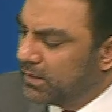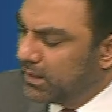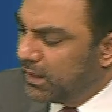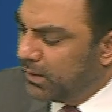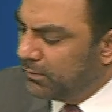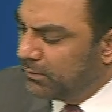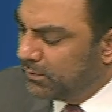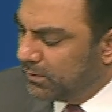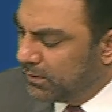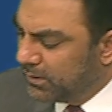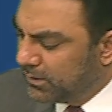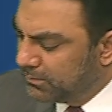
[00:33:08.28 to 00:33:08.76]

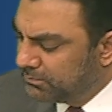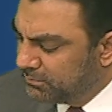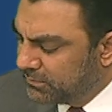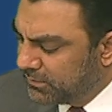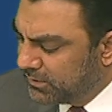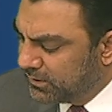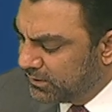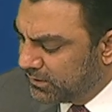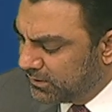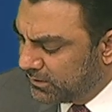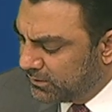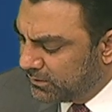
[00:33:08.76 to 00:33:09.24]
Now,
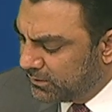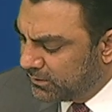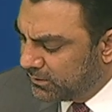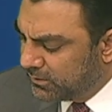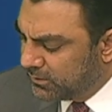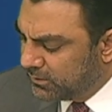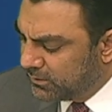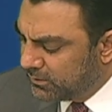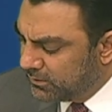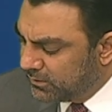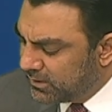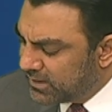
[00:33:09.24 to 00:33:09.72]

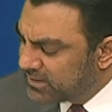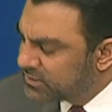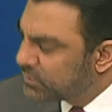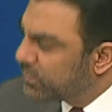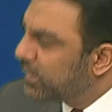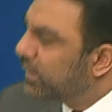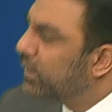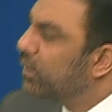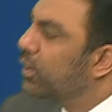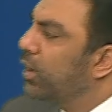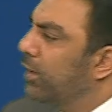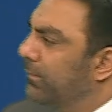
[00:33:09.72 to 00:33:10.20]
last
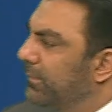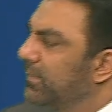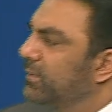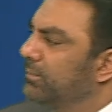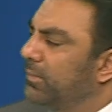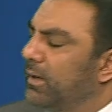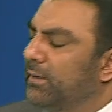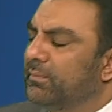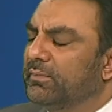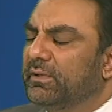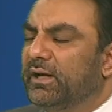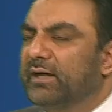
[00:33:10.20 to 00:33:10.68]
quick comment,
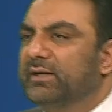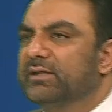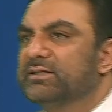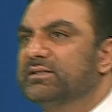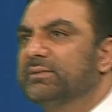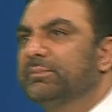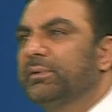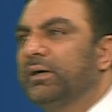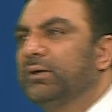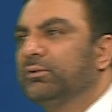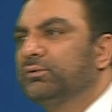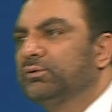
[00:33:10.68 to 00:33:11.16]
ma'am, that
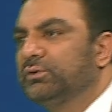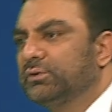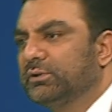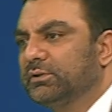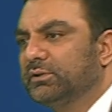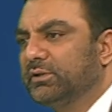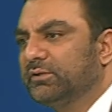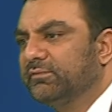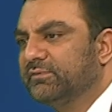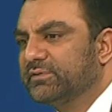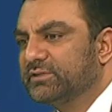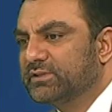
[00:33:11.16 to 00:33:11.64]
is about
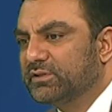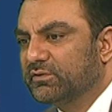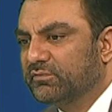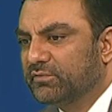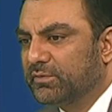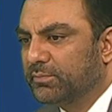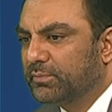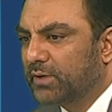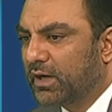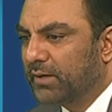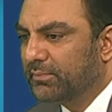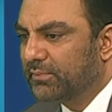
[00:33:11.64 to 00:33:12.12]
the visit of
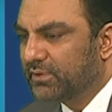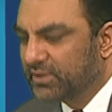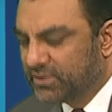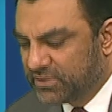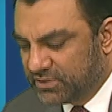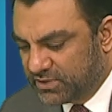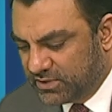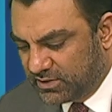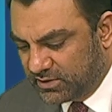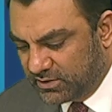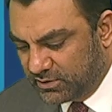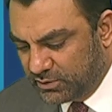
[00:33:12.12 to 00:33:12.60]
the Prime
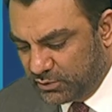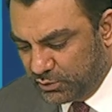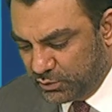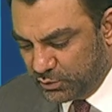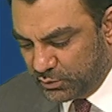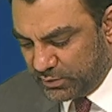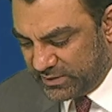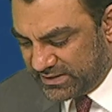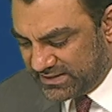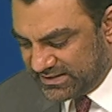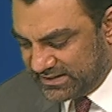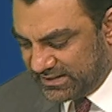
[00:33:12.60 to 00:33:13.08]
Minister to
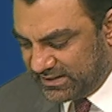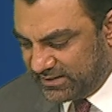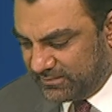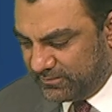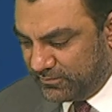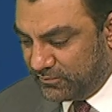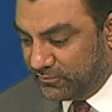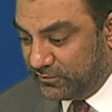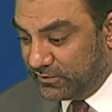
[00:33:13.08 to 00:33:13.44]
USA.